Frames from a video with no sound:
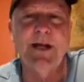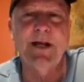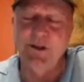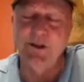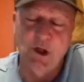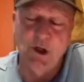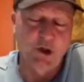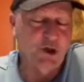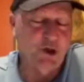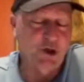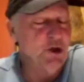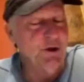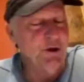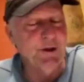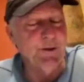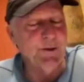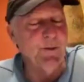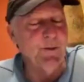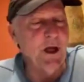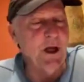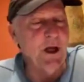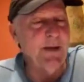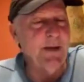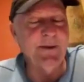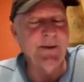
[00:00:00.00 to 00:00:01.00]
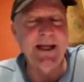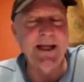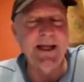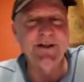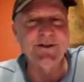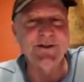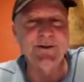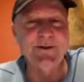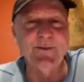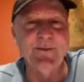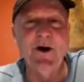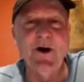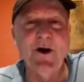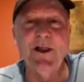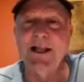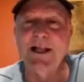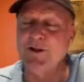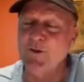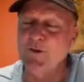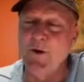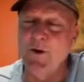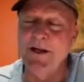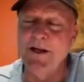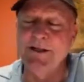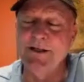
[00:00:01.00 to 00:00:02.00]
Because when you shoot the ball up against the ball,
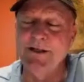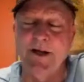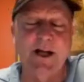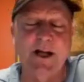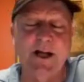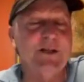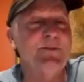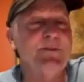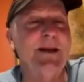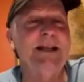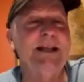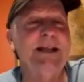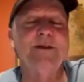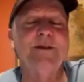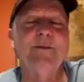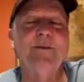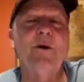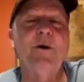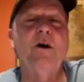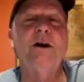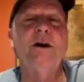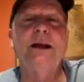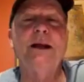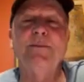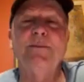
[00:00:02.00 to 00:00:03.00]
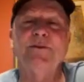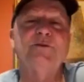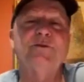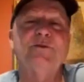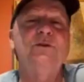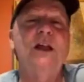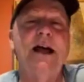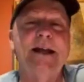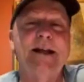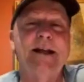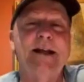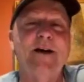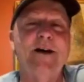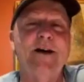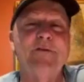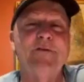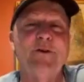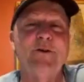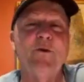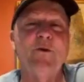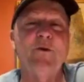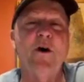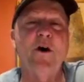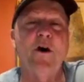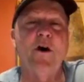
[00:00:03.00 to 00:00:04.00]
that's one touch. But as the ball comes flying off
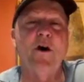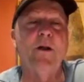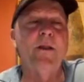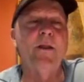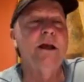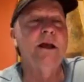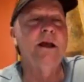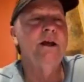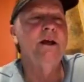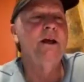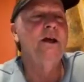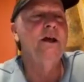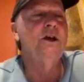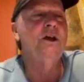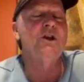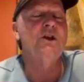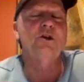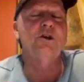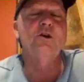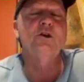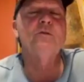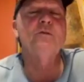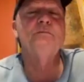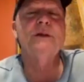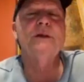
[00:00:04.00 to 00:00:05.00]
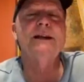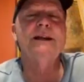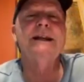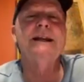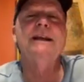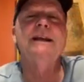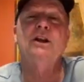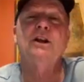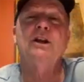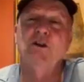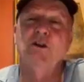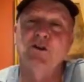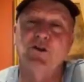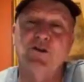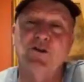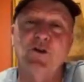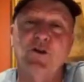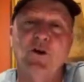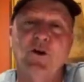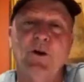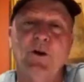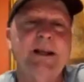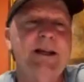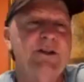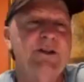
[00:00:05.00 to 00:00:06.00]
the wall, your ability to
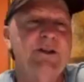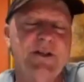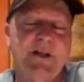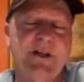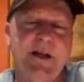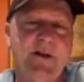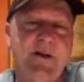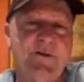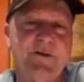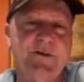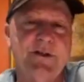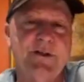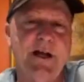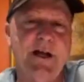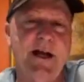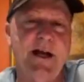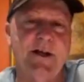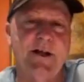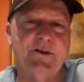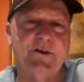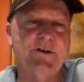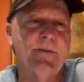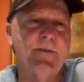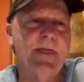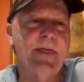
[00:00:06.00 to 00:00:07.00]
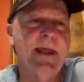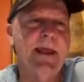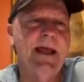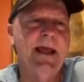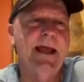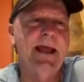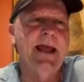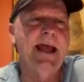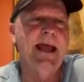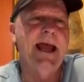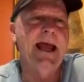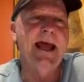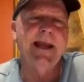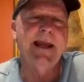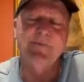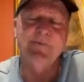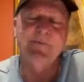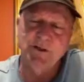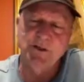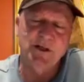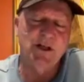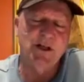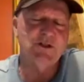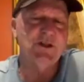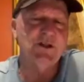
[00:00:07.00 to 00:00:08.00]
control it is another touch. And if
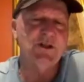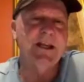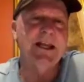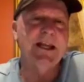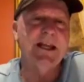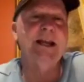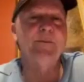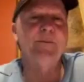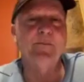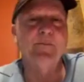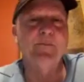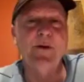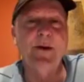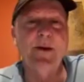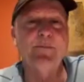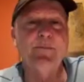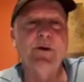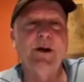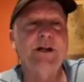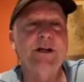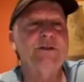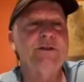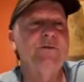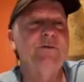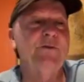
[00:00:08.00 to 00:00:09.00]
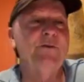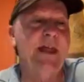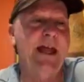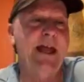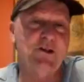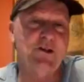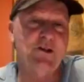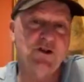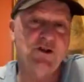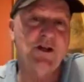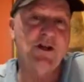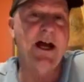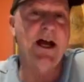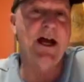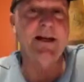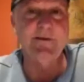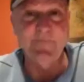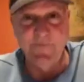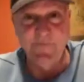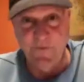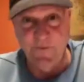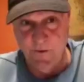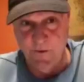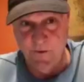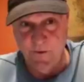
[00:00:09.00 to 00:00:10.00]
you touch it again in preparation for that shot
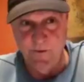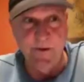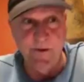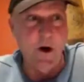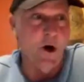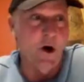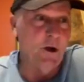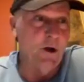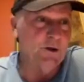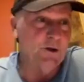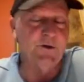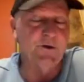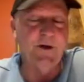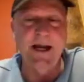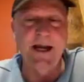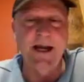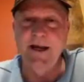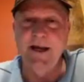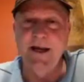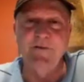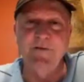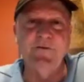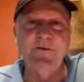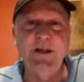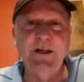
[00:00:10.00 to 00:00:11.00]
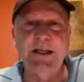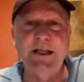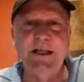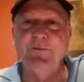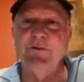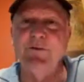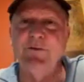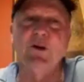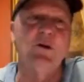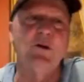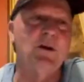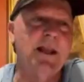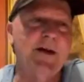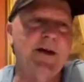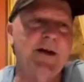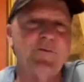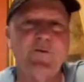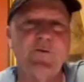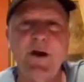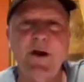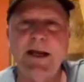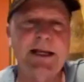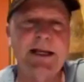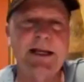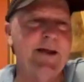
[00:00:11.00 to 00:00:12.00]
for alternating feet, if you go
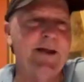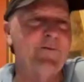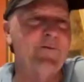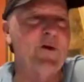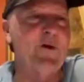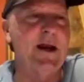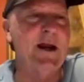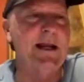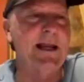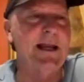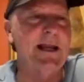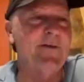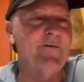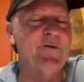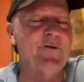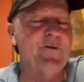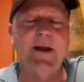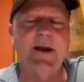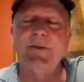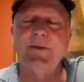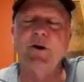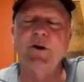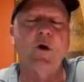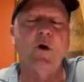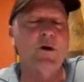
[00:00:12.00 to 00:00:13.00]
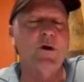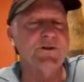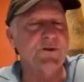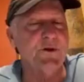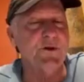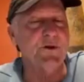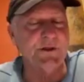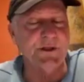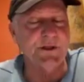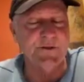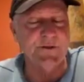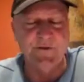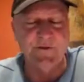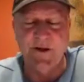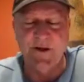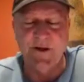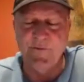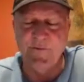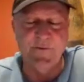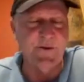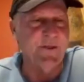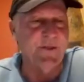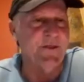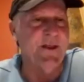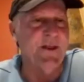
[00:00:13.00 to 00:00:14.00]
left, right, left, right, left, right, there are all sorts of
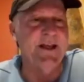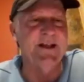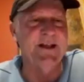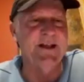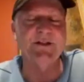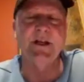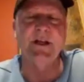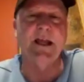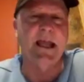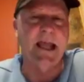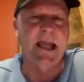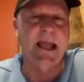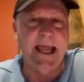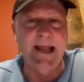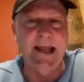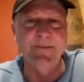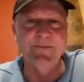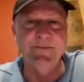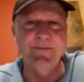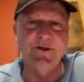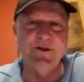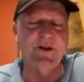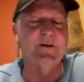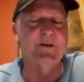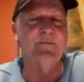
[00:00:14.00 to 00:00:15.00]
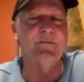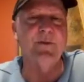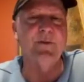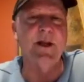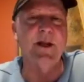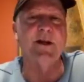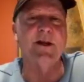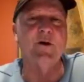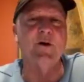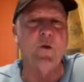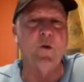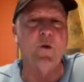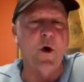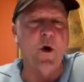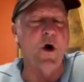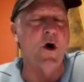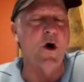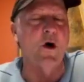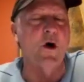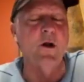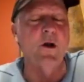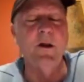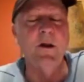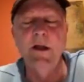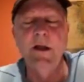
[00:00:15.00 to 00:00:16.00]
different things and games you can play on a
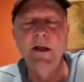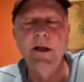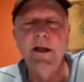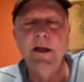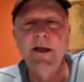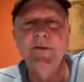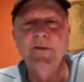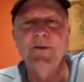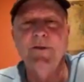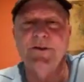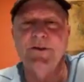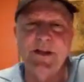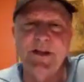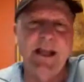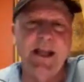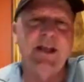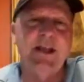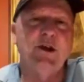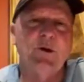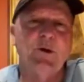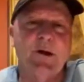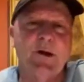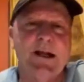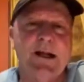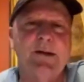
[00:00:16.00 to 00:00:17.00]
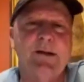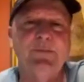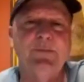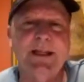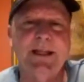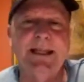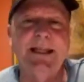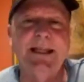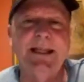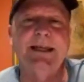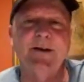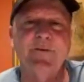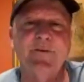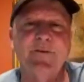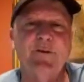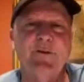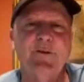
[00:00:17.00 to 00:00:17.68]
wall that take you to a completely